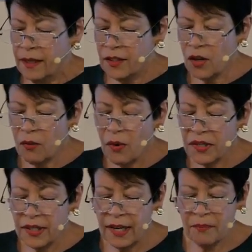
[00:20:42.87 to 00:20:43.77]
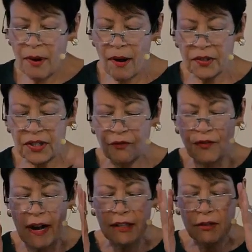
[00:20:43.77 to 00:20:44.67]
So once again, Paul said,
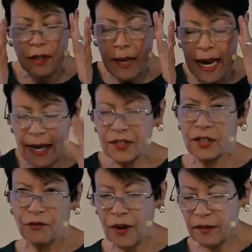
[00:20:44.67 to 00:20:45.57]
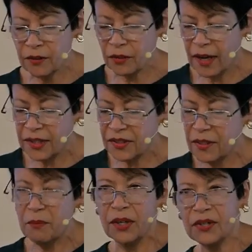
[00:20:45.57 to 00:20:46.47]
follow him as he followed Christ.
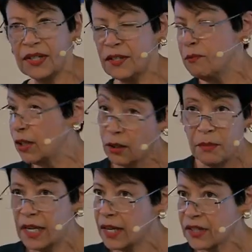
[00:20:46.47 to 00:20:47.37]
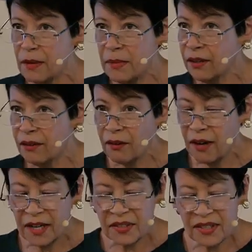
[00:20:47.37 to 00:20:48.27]
The mirror says, mirror me as I mirror
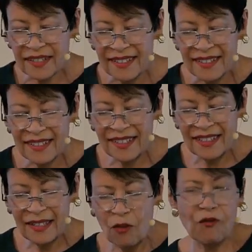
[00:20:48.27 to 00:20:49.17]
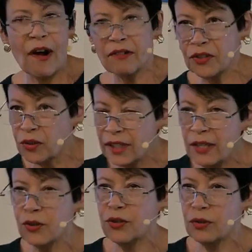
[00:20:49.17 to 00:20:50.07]
Christ. Follow your
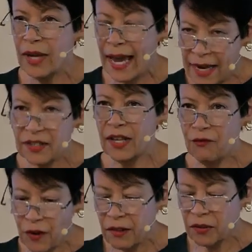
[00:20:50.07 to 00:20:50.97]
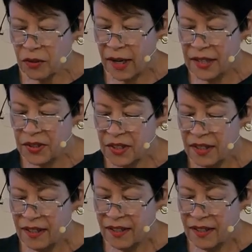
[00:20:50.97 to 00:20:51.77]
leaders as they follow Christ.